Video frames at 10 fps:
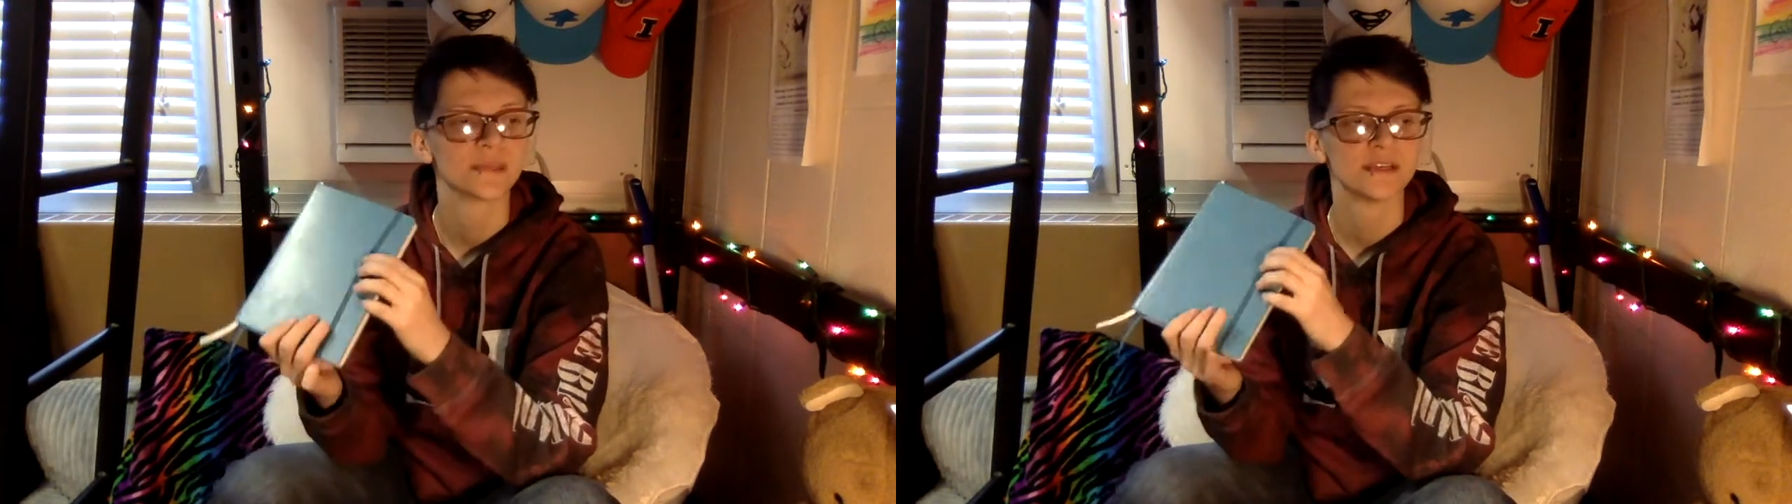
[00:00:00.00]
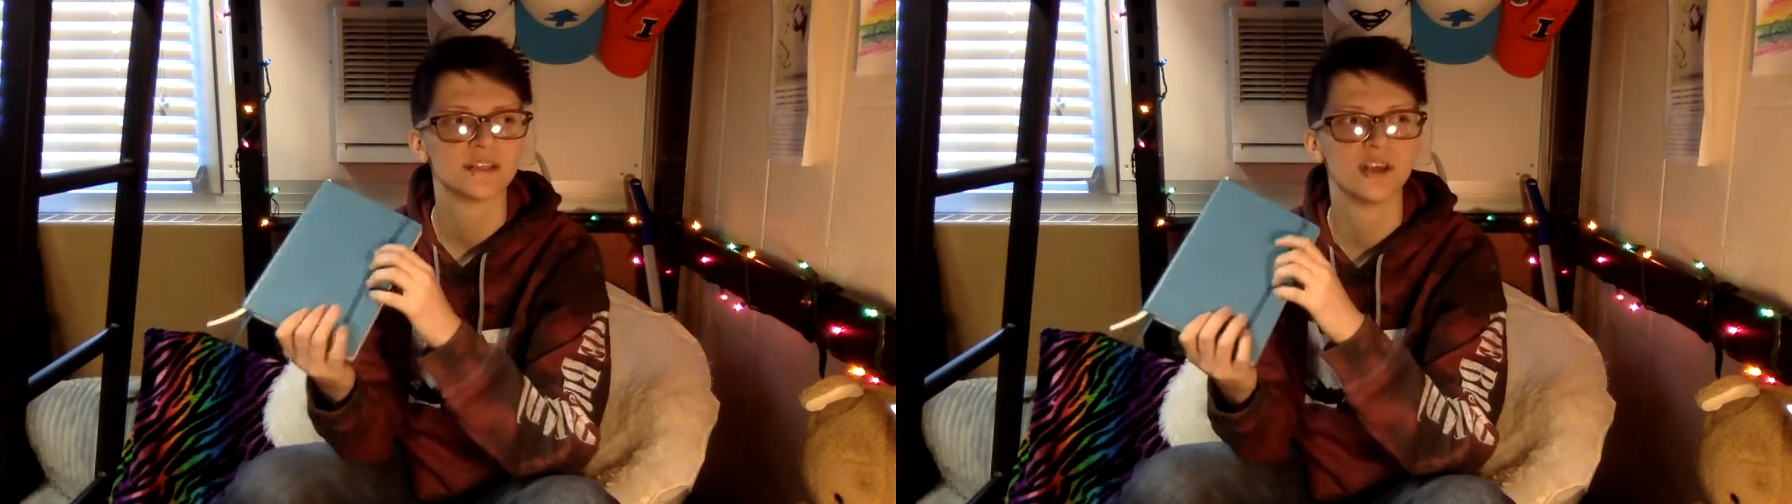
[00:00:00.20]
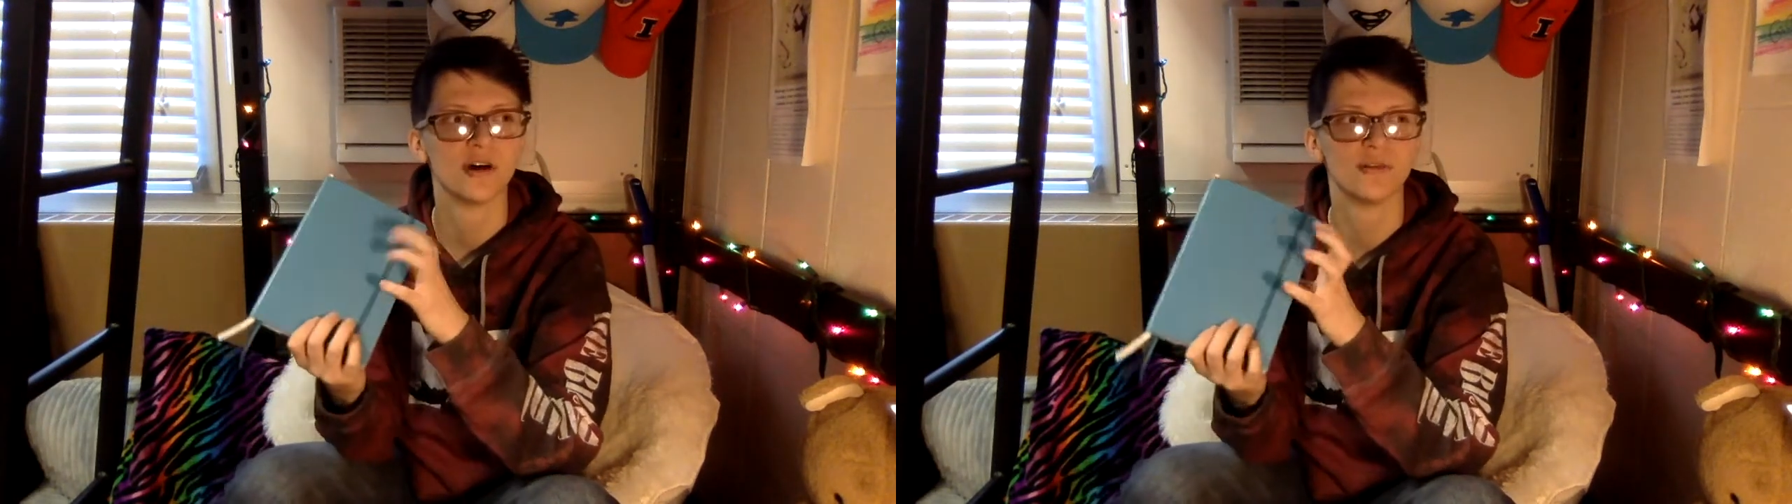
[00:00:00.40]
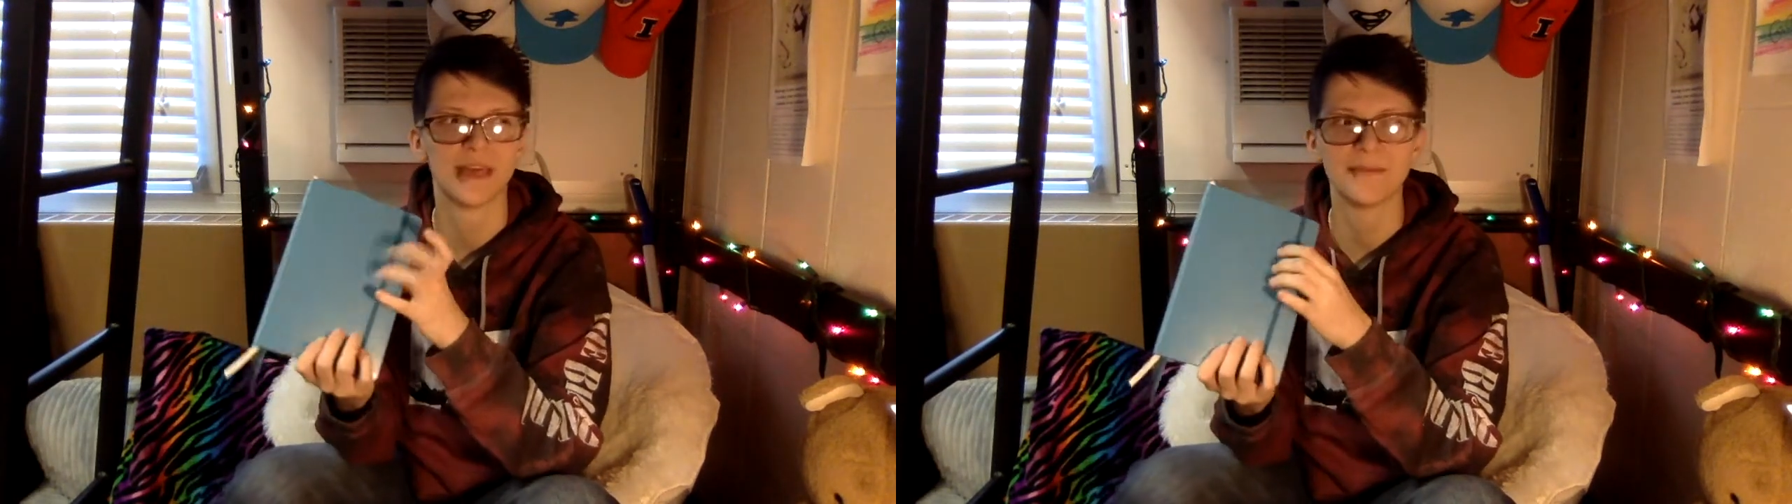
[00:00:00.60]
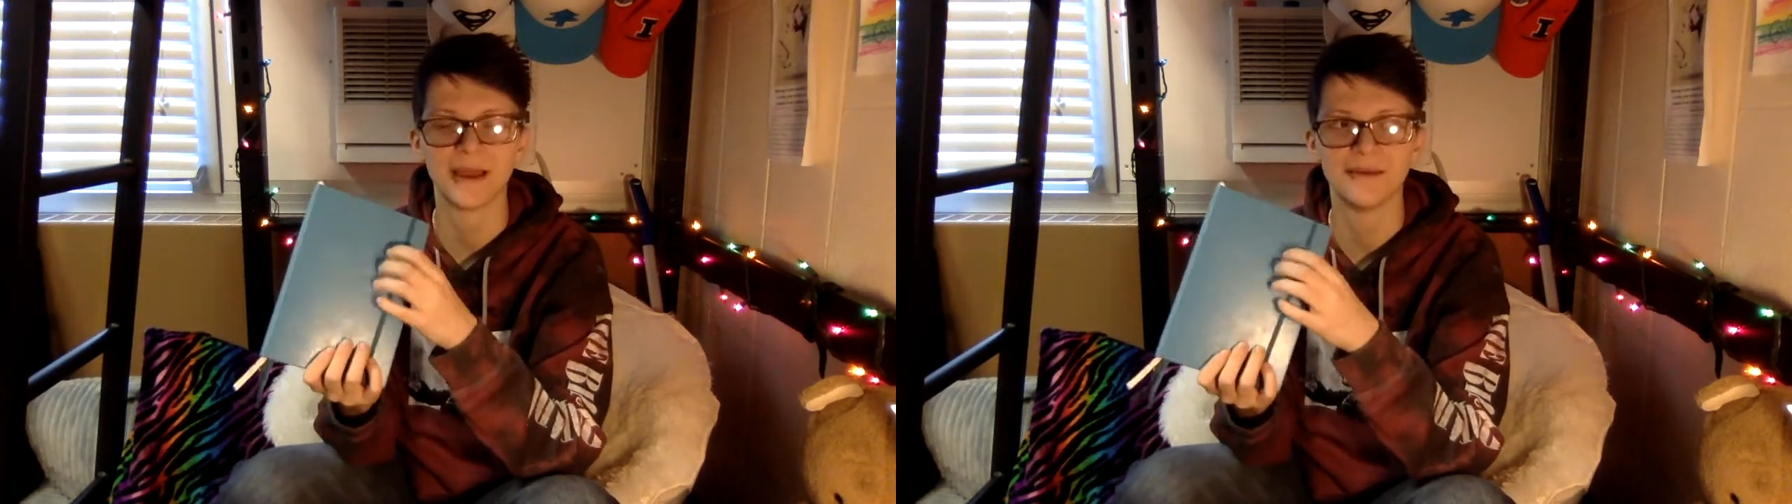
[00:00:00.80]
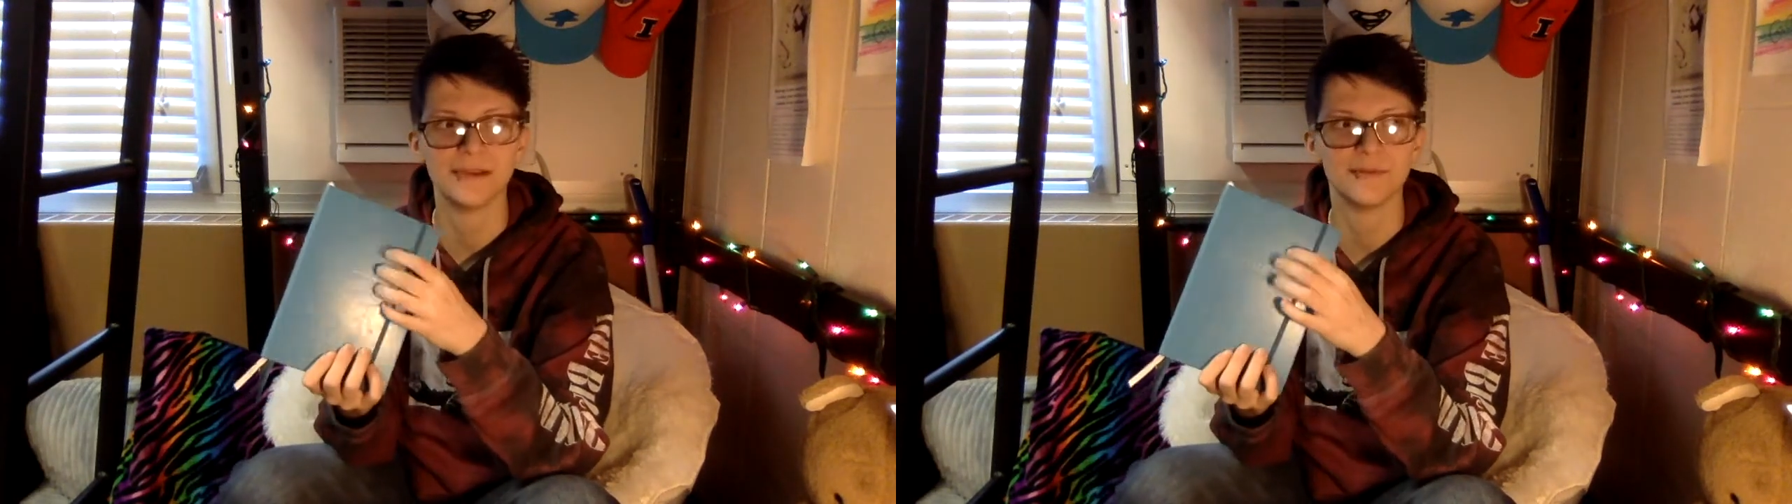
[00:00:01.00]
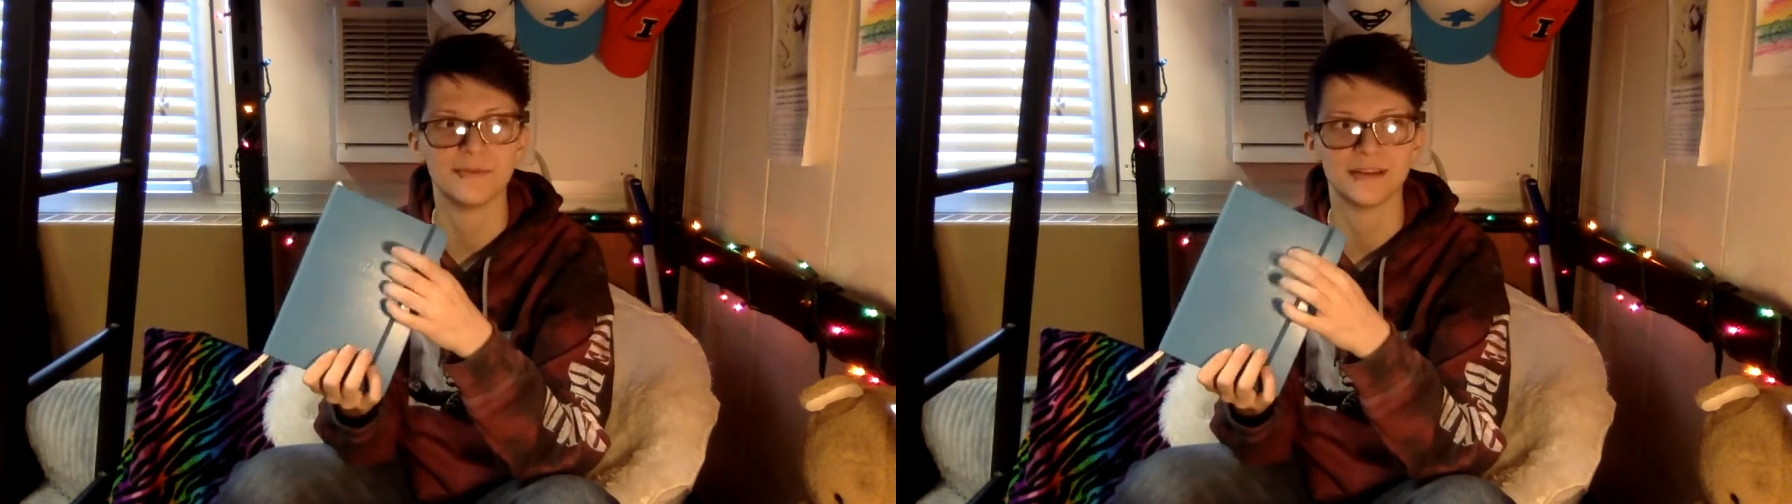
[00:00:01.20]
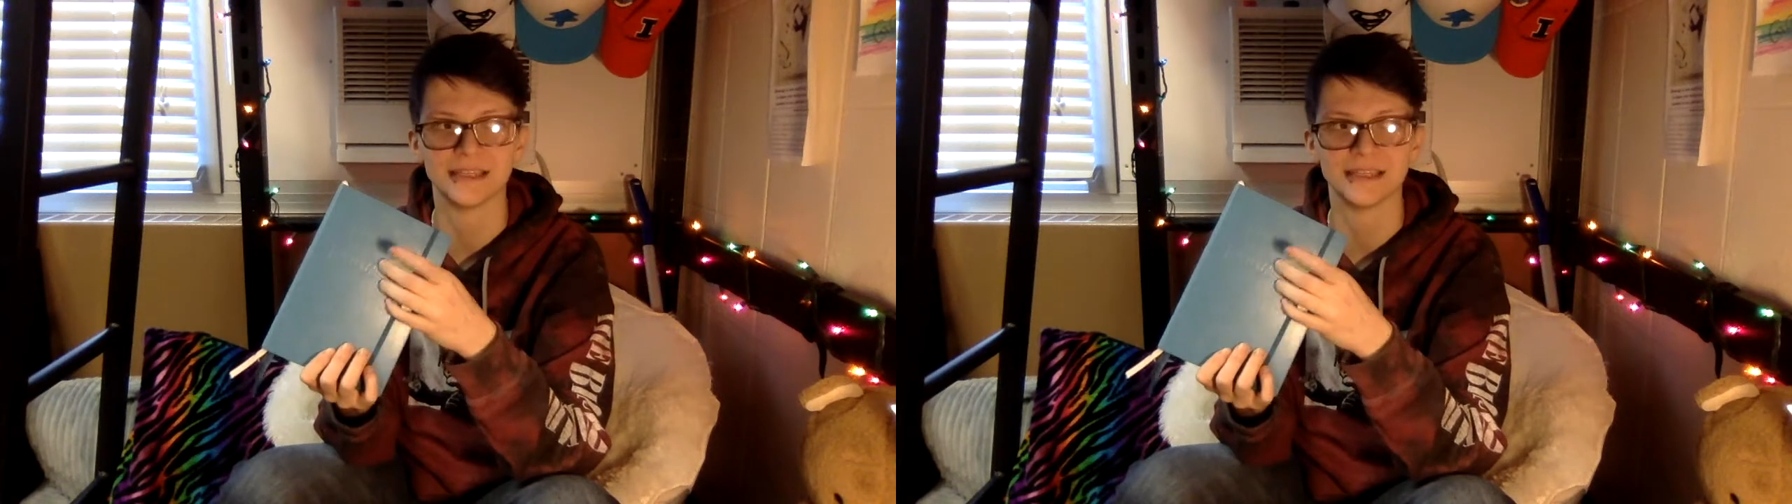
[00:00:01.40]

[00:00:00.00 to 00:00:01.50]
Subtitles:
So that might be what